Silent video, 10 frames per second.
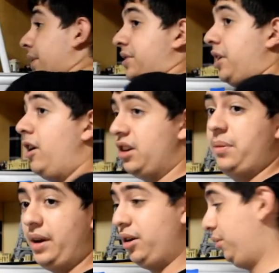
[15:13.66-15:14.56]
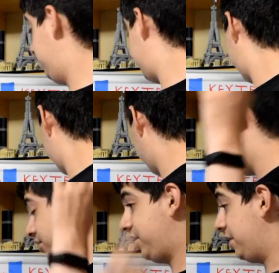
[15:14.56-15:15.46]
this talk about
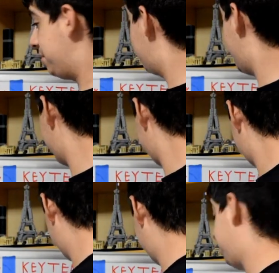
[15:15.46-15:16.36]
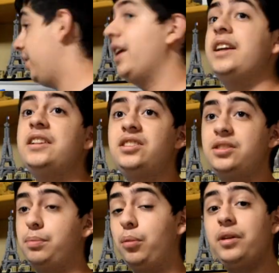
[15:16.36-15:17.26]
crust and mantle and plates,
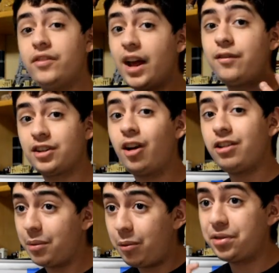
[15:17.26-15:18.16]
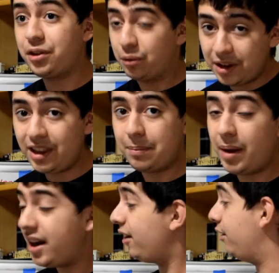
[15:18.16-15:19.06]
but we've never talked about what they're really
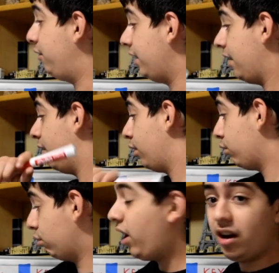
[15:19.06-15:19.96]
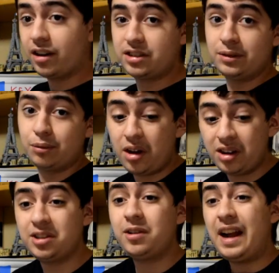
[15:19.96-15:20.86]
made of. Rocks!
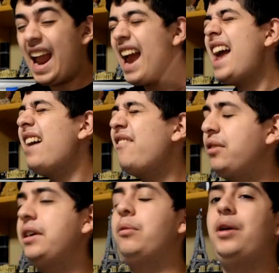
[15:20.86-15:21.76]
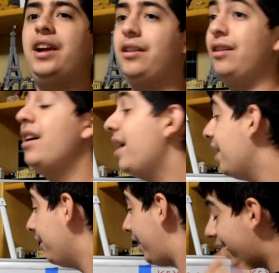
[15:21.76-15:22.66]
Rocks are everywhere!
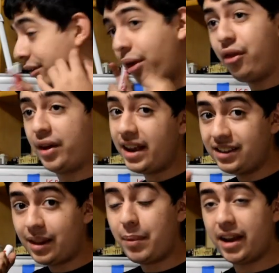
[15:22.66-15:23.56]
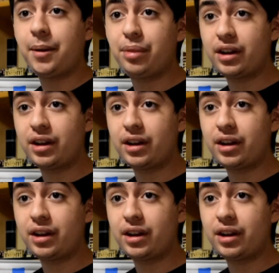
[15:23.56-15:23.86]
They are the things that make up the